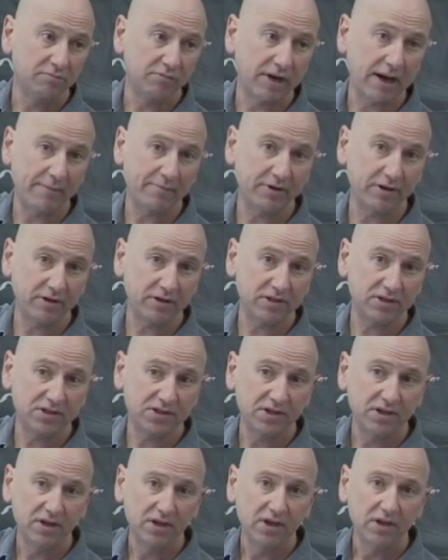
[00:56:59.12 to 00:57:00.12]

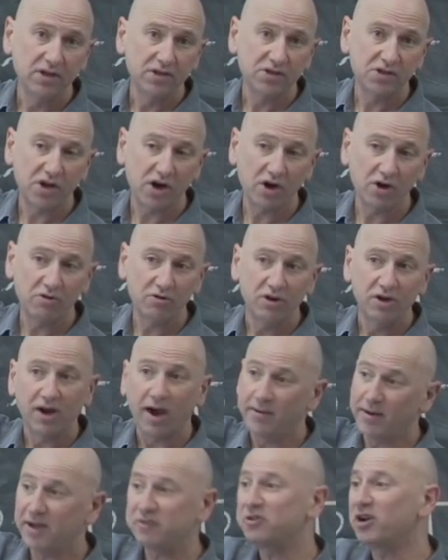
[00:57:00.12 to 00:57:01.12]
parameters. So
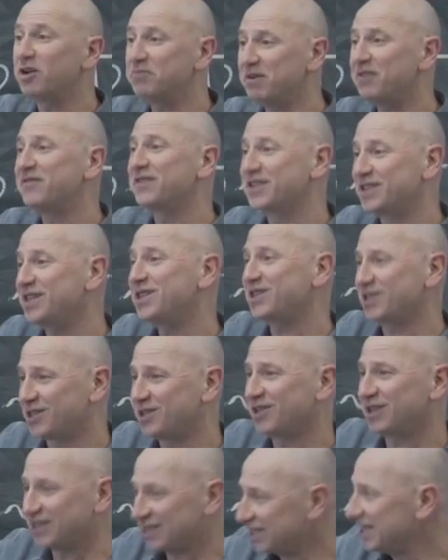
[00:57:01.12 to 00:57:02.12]
I'm not trying to be
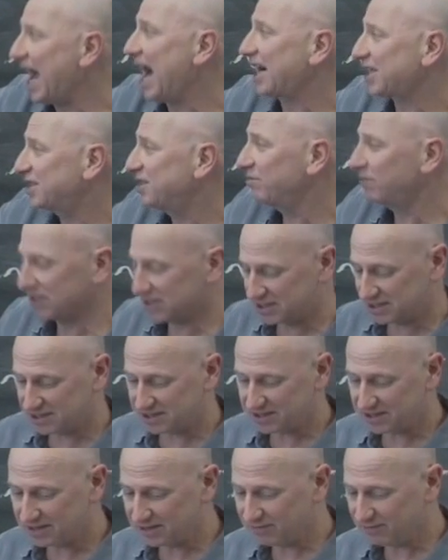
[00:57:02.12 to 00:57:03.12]
facetious here. This is actually
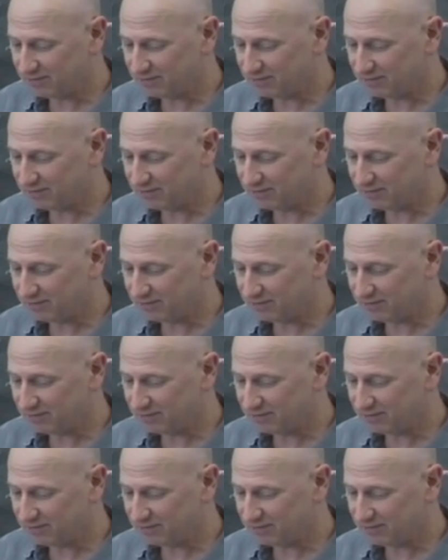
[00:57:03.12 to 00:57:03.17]
what's,